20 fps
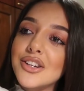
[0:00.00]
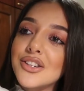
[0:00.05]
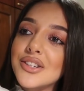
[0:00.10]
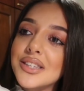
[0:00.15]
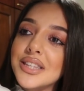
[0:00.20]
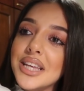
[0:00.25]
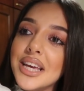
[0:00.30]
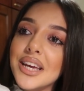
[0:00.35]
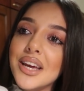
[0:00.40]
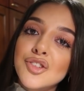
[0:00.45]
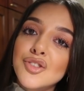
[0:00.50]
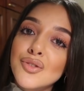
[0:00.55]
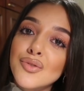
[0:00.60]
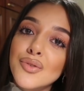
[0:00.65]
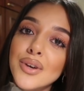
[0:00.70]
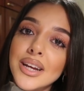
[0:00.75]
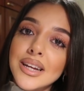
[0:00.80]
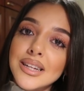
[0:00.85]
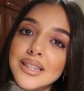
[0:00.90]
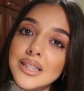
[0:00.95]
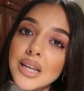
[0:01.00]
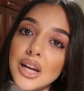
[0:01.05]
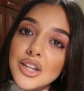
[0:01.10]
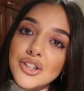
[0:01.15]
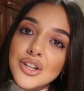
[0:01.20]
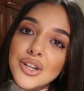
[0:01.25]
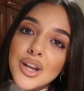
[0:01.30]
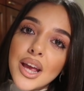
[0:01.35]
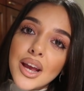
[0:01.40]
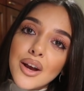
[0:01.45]
I just think jewelry is
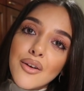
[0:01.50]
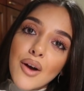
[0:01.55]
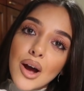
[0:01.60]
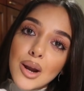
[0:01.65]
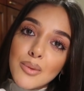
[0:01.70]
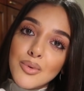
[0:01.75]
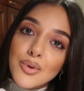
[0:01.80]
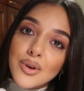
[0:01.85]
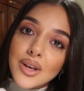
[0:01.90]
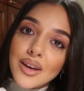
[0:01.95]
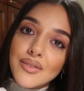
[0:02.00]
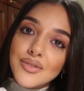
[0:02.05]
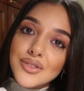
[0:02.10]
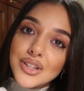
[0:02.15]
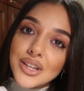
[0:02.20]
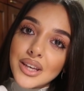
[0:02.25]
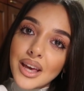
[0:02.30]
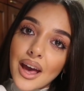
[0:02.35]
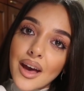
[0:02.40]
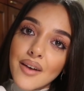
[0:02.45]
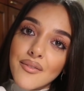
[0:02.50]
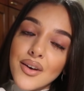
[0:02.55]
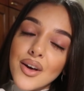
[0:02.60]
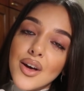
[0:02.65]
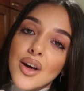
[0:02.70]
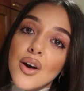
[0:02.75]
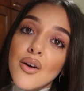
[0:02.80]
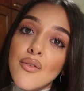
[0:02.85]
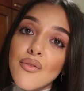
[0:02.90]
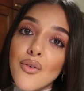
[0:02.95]
such an incredible gift to give
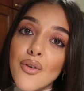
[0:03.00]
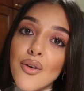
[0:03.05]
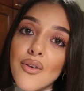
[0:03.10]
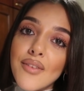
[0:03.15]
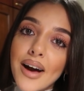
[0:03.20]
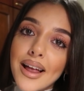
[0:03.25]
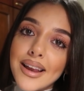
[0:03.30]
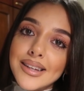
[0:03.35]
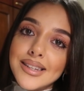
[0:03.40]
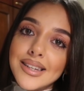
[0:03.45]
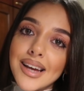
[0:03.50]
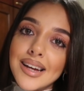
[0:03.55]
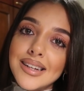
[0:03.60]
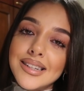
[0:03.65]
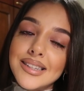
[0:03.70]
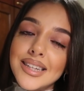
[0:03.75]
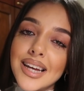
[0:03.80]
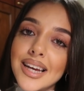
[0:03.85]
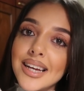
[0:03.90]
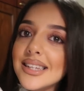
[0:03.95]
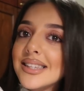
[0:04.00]
for Valentine's Day.